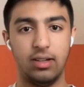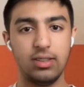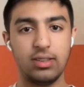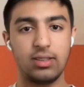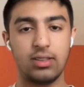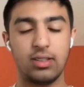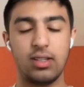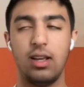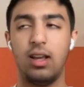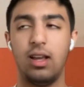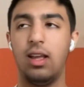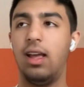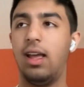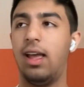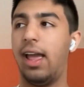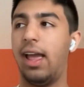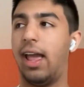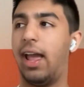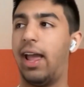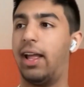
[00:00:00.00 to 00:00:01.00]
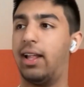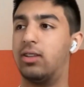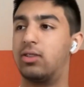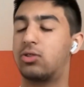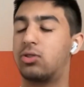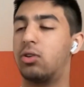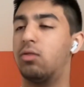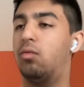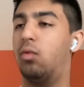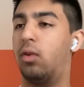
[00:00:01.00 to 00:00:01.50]
years
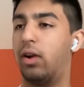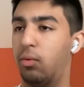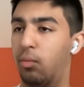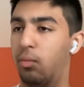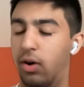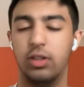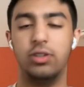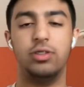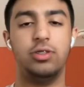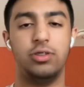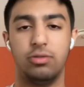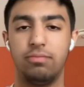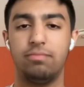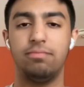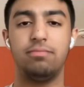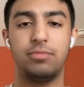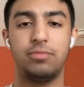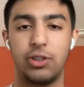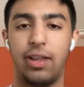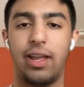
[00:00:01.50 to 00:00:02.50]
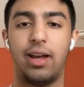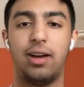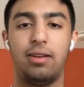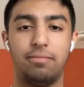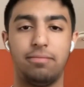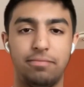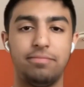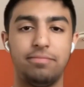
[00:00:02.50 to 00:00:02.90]
and sort of what I want to do. So yeah,